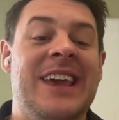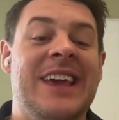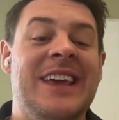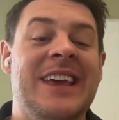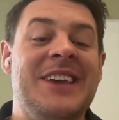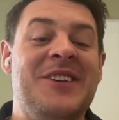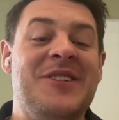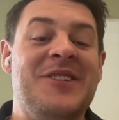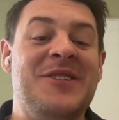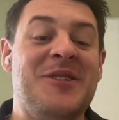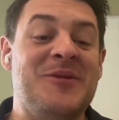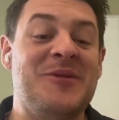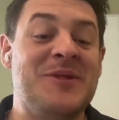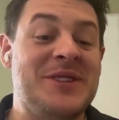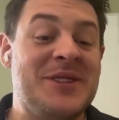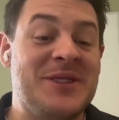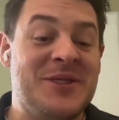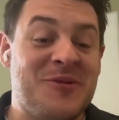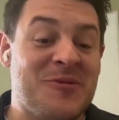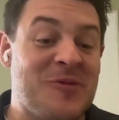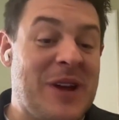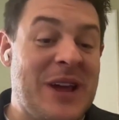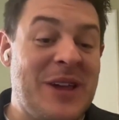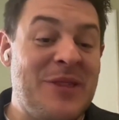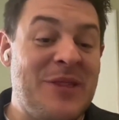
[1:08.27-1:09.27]
You know it's the
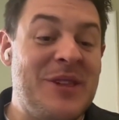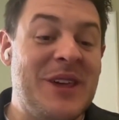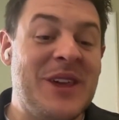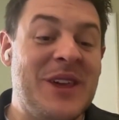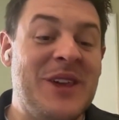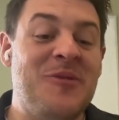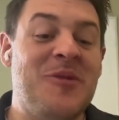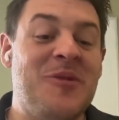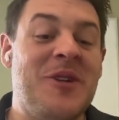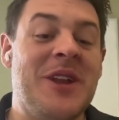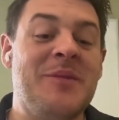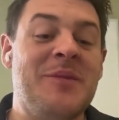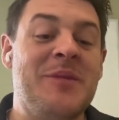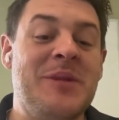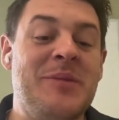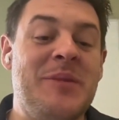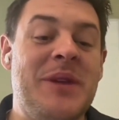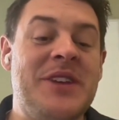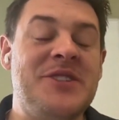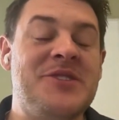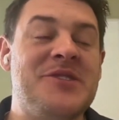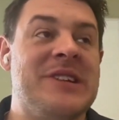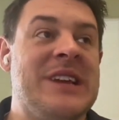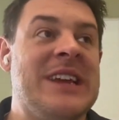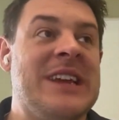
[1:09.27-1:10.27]
right thing you want to be
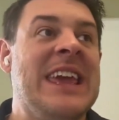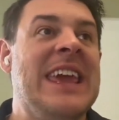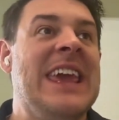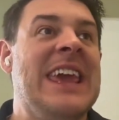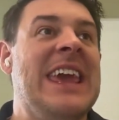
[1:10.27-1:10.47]
measuring.